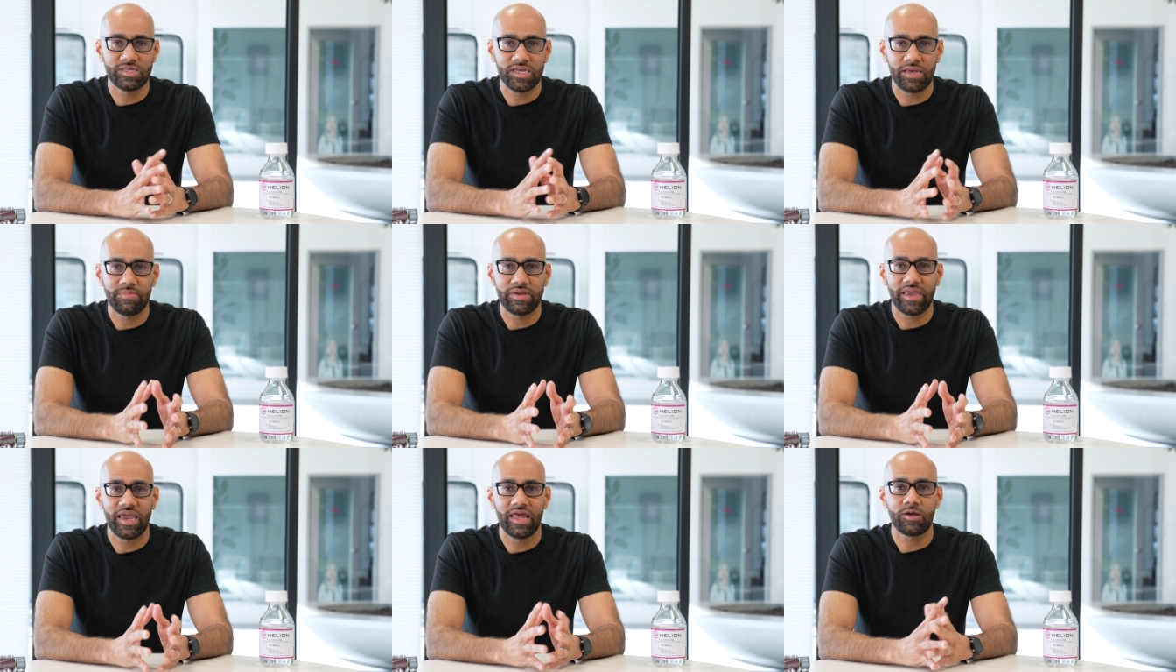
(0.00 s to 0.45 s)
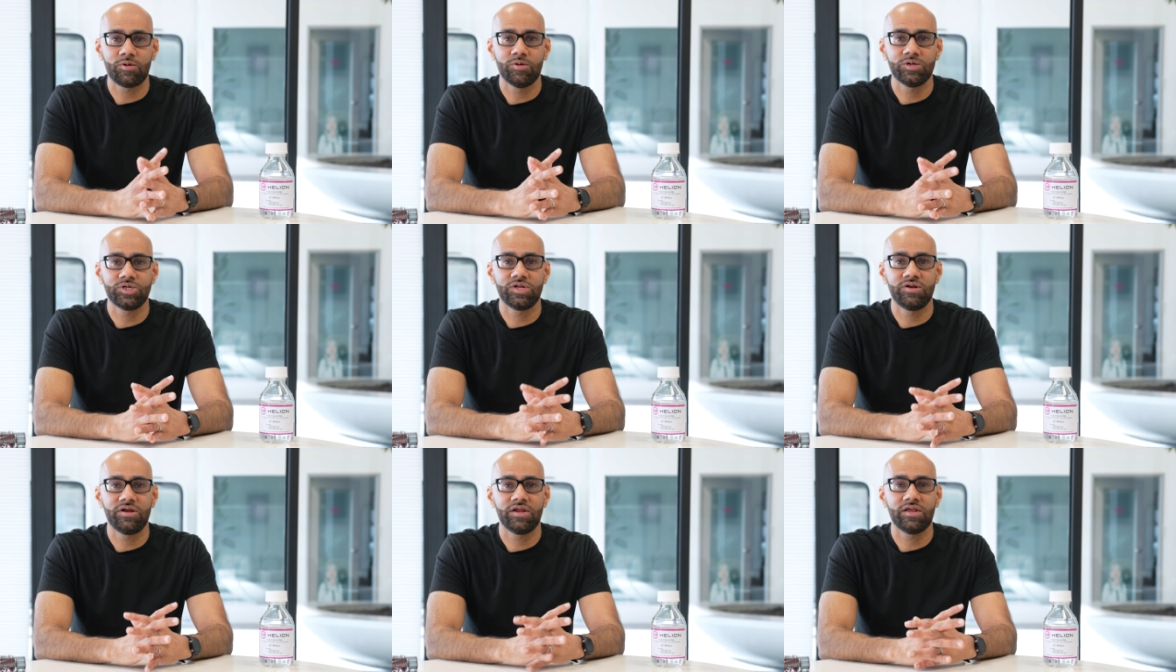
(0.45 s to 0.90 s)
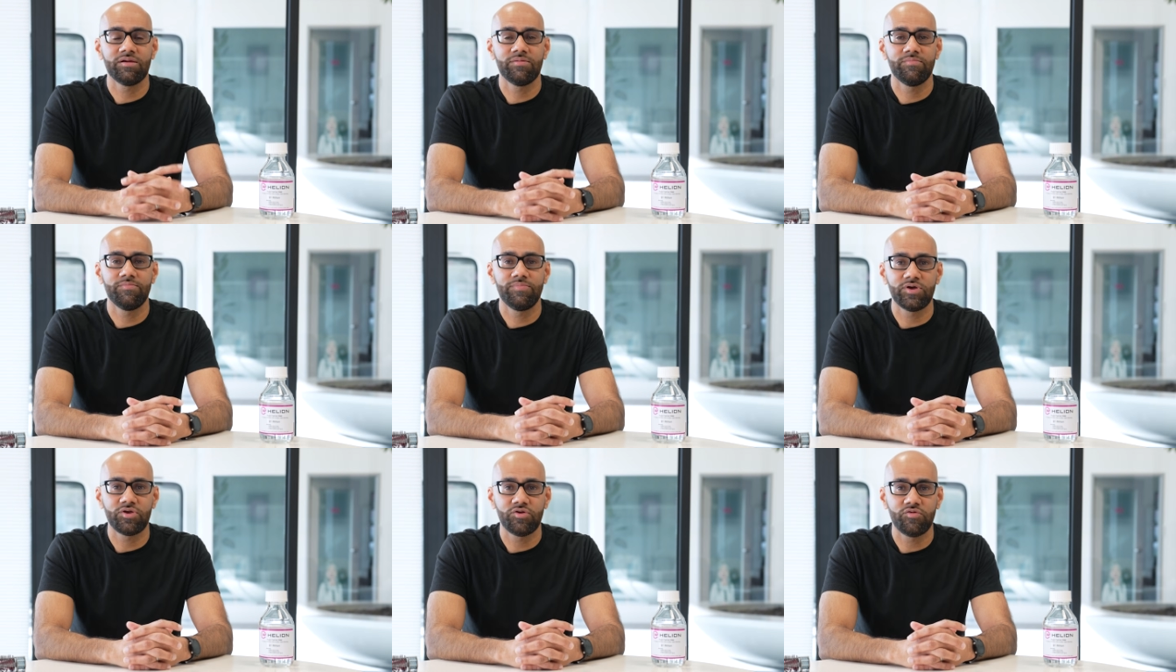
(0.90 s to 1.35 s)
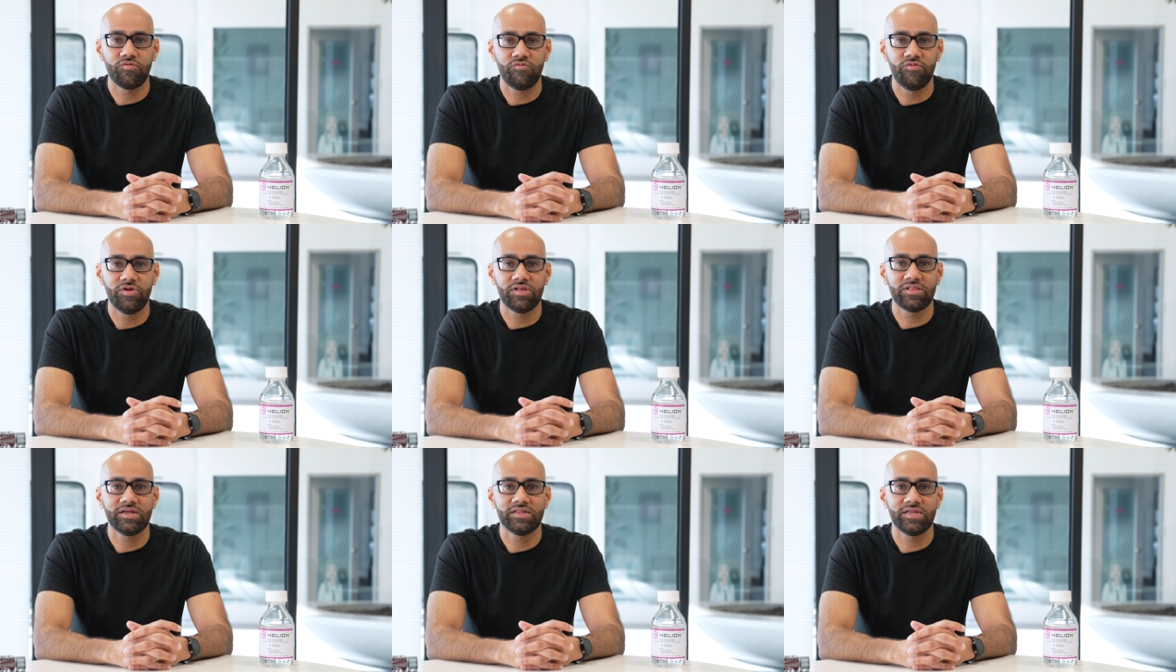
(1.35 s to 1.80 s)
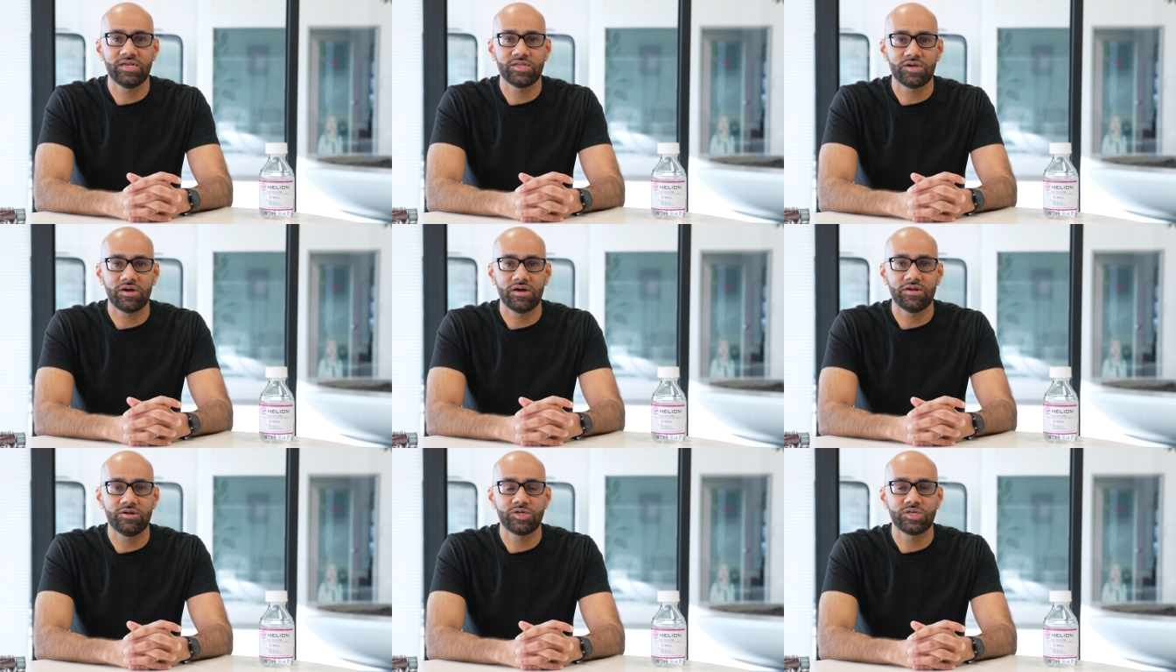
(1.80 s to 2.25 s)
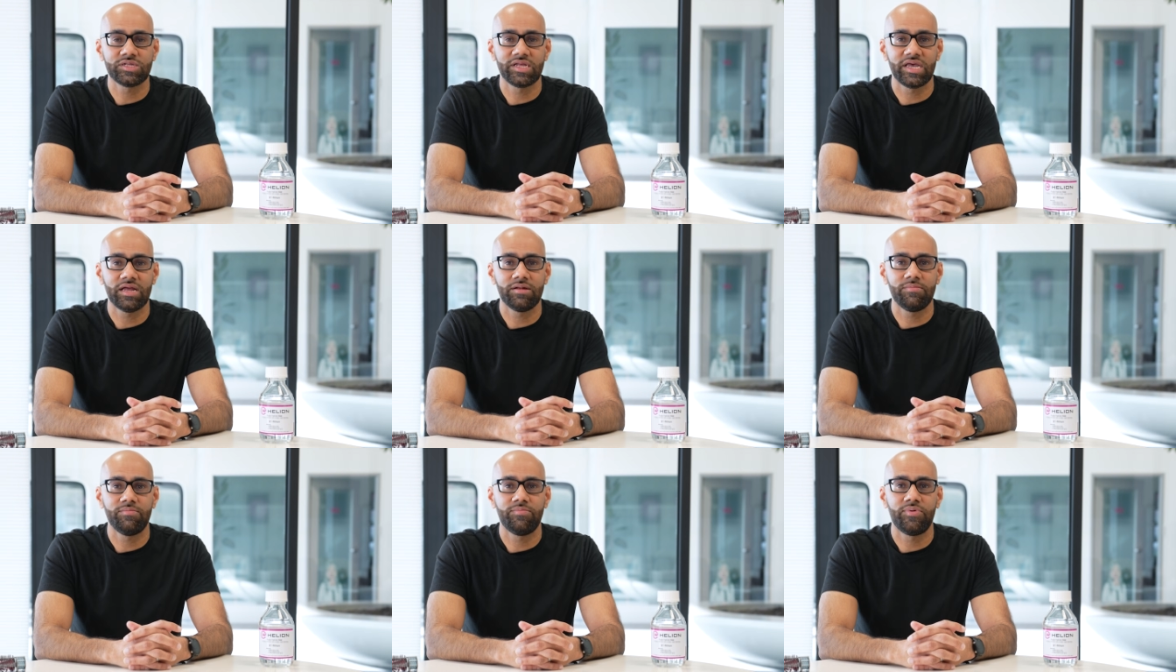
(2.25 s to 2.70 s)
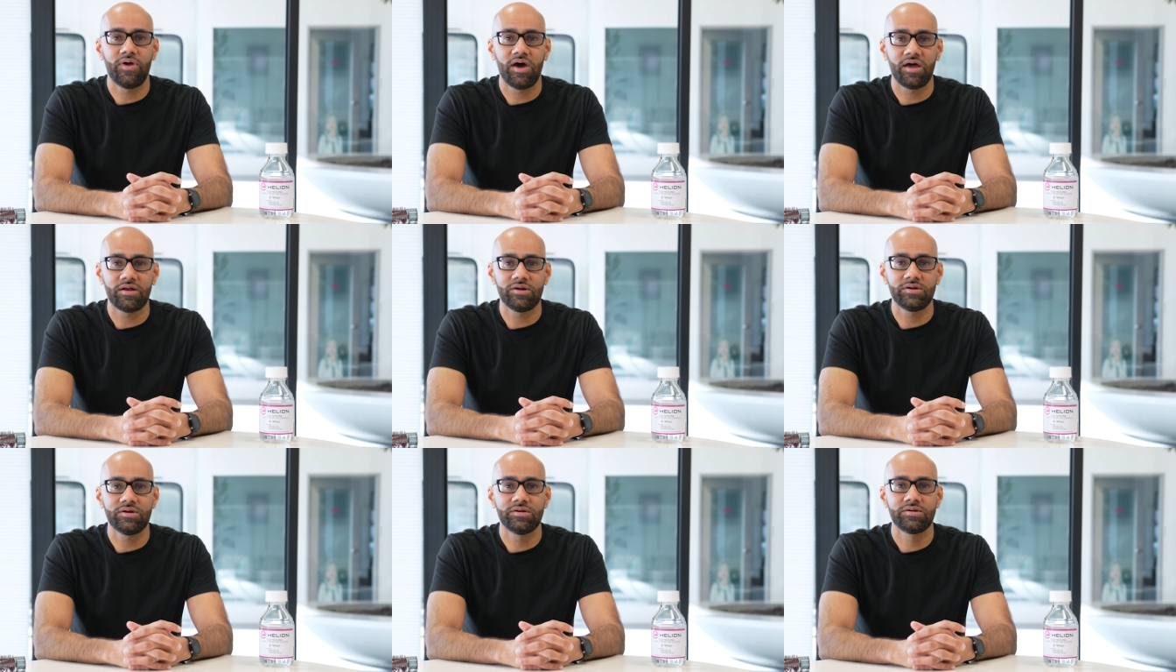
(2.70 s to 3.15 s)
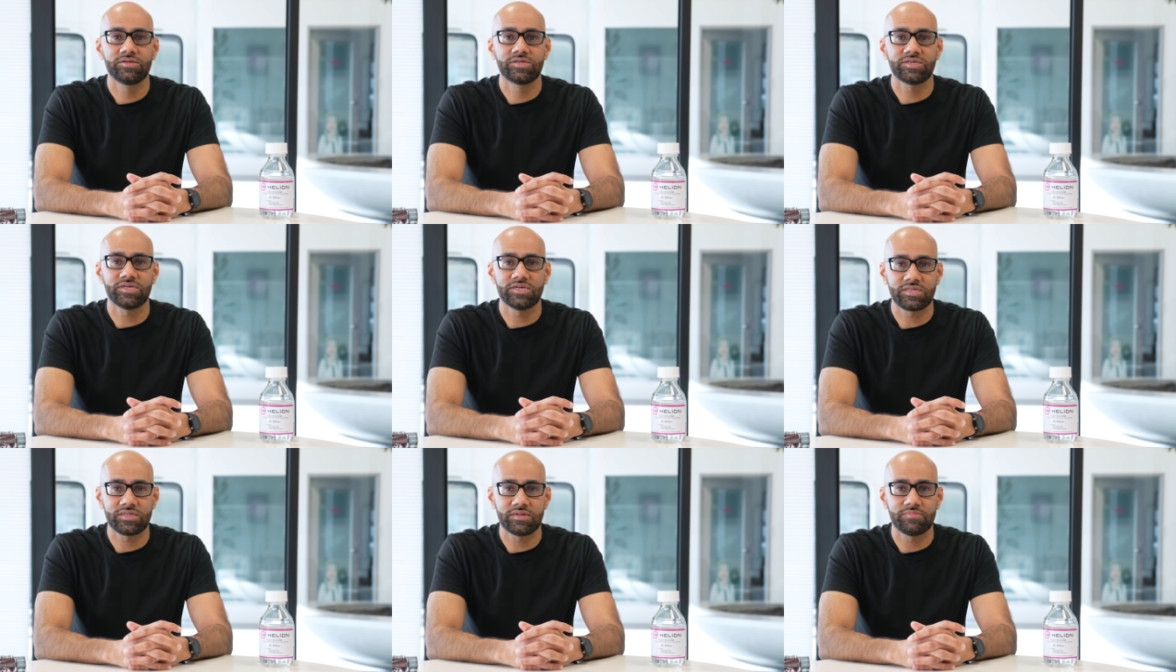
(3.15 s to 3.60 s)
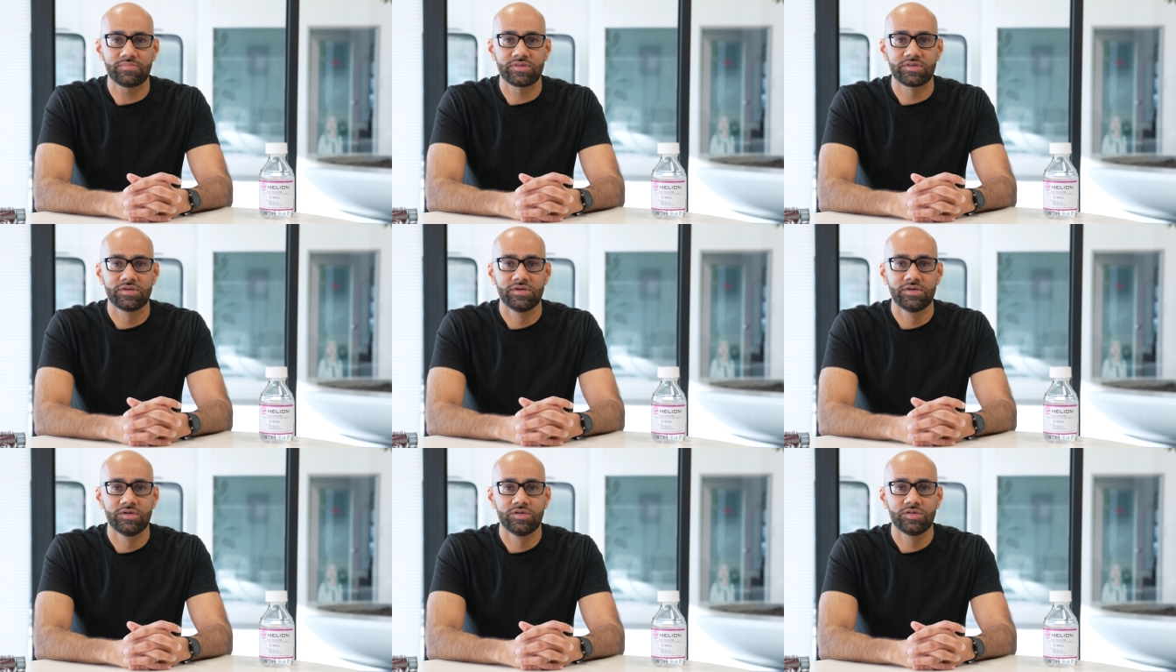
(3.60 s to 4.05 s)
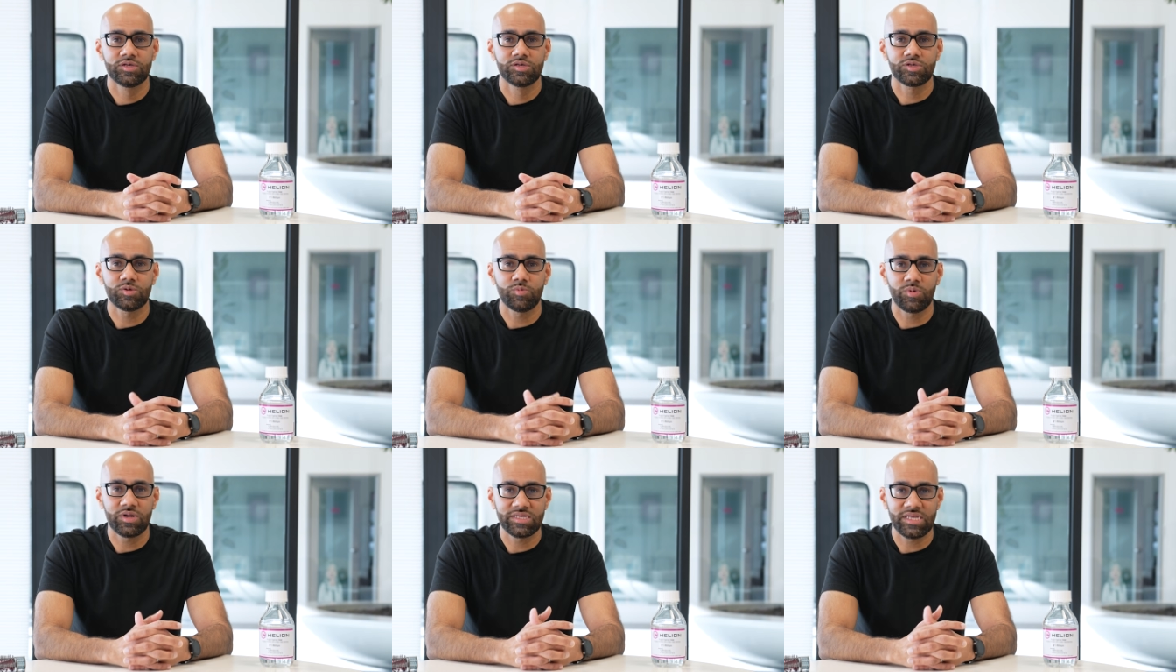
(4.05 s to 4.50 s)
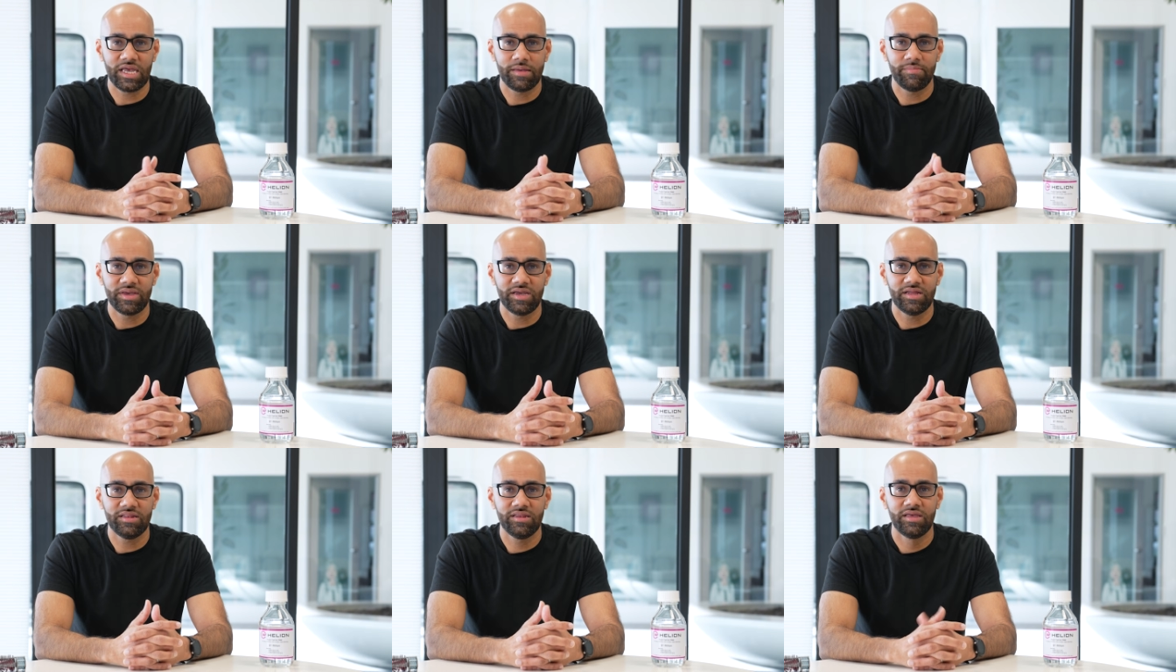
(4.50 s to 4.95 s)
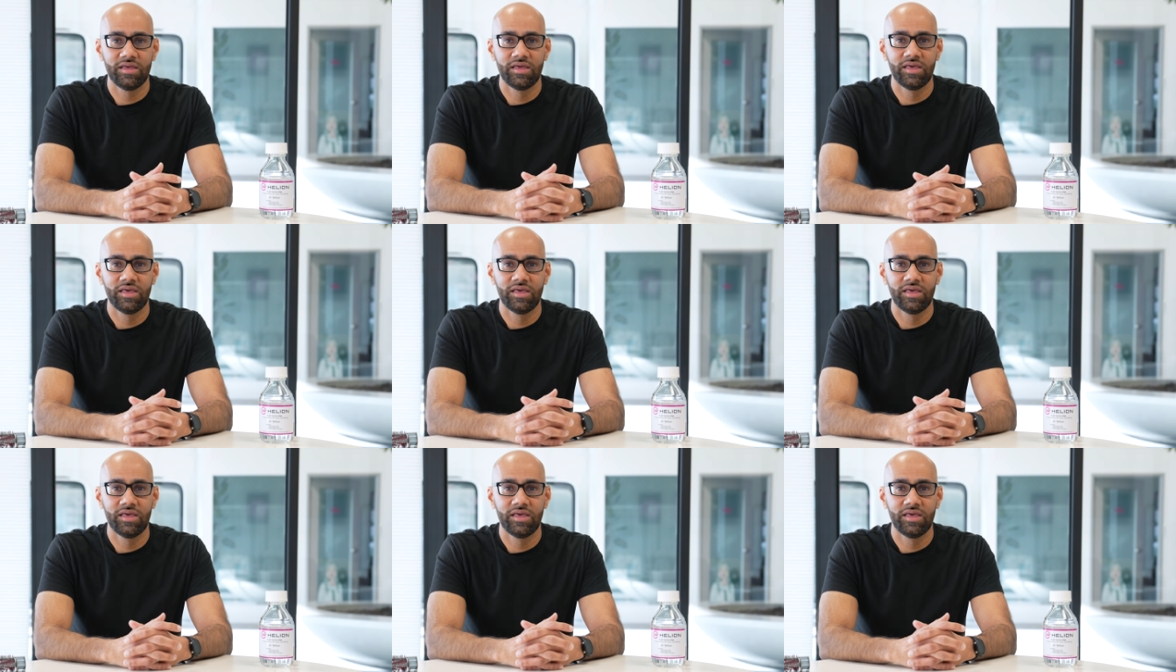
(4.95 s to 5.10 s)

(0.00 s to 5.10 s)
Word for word: say, mechanical engineering, but you really need to understand broader systems. So, what does that mean?